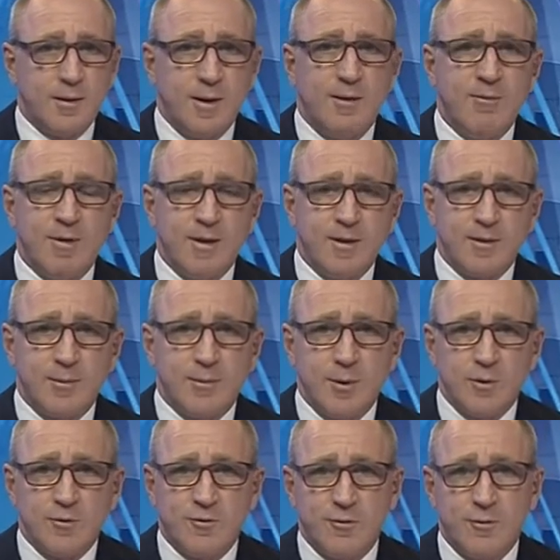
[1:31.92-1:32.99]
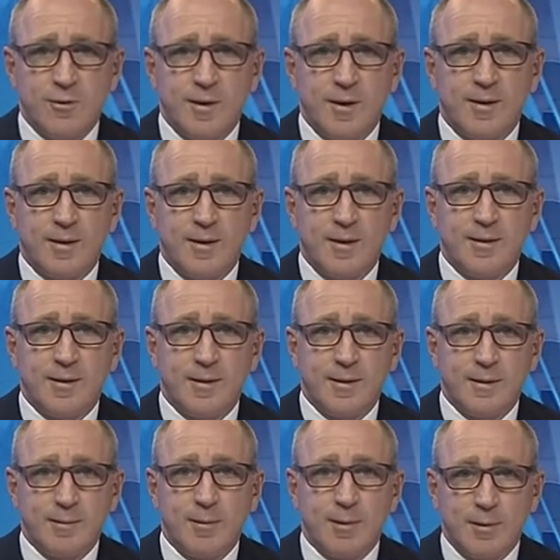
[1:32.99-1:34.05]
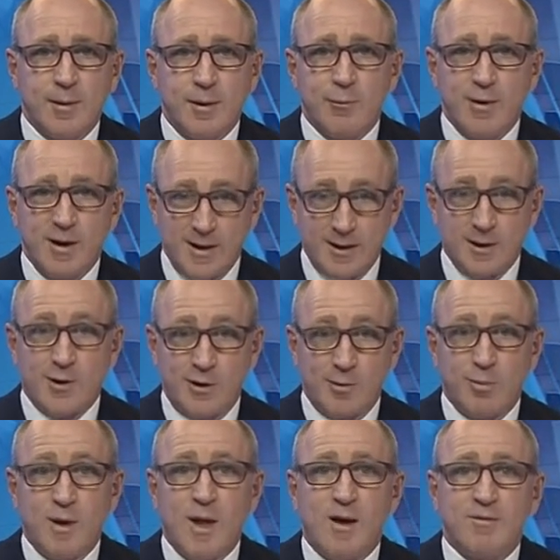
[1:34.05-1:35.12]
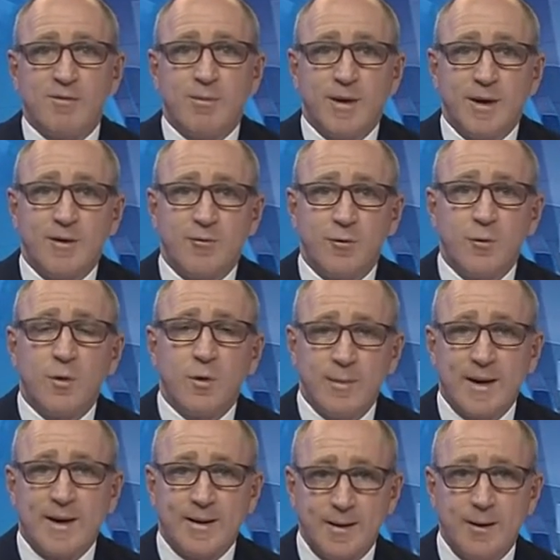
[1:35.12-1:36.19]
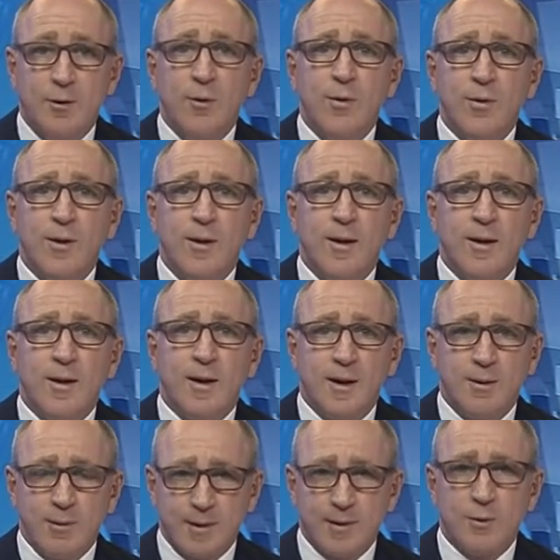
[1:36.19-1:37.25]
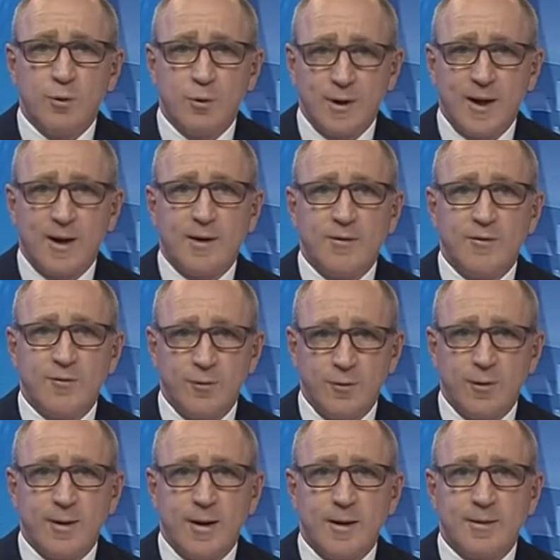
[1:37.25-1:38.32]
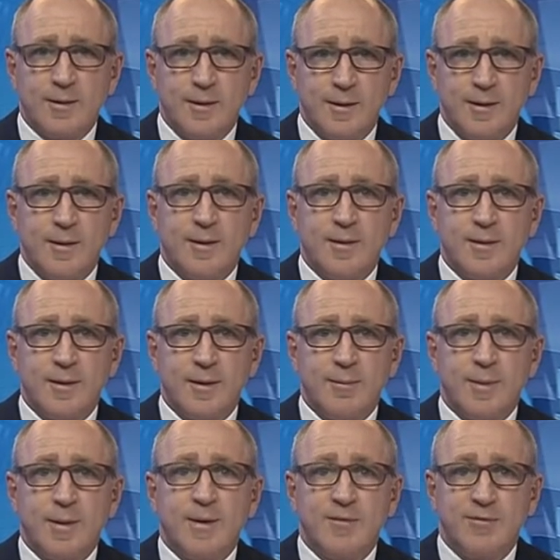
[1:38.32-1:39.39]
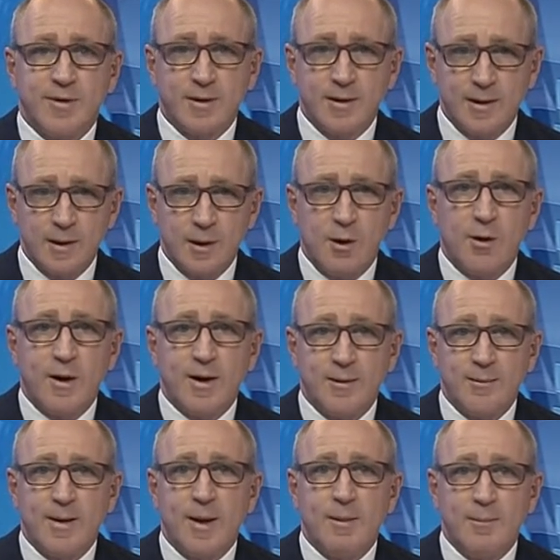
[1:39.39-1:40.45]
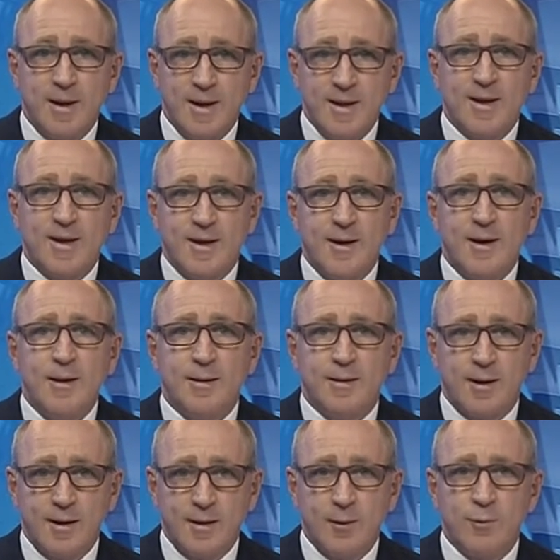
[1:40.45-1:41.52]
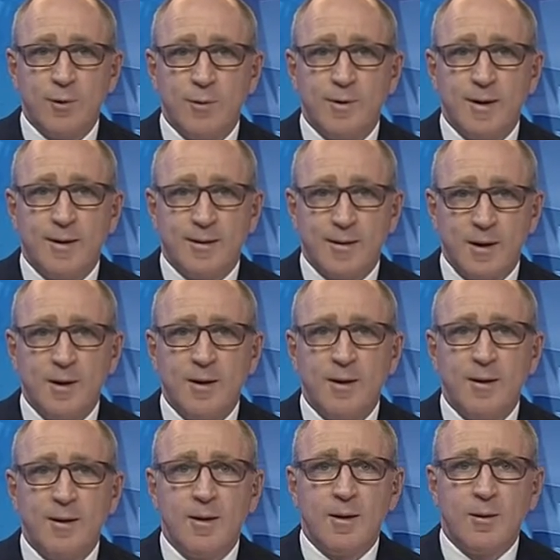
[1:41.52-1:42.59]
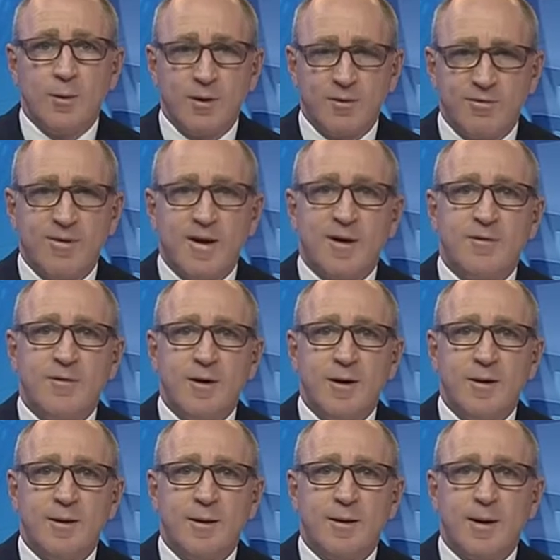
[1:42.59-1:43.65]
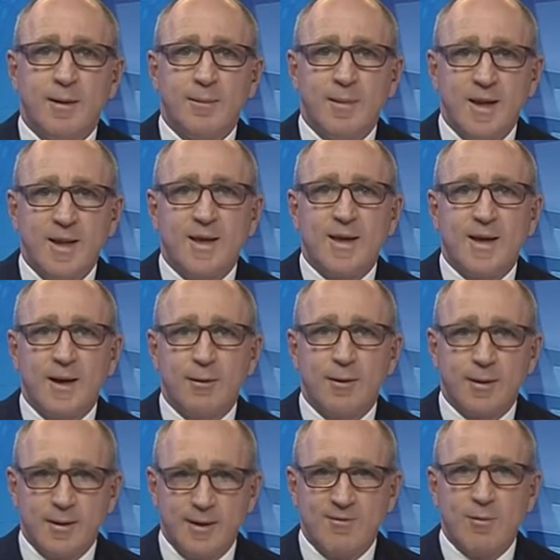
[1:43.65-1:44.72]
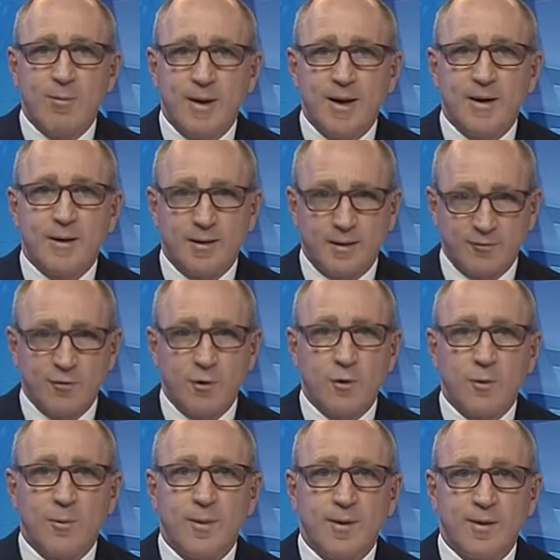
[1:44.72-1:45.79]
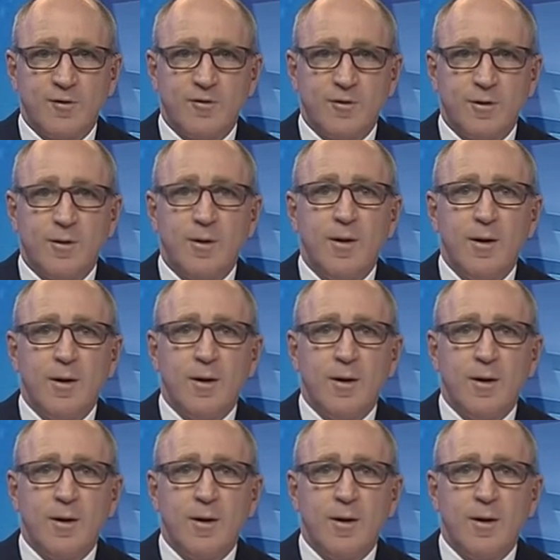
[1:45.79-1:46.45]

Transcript: Everything that Bill Shorten says is really a lot of bluff. I mean, you talk about health. He was caught out in 2016 specifically lying about Medicare, saying that we would sell it, when the fact is that Medicare has never been in a stronger position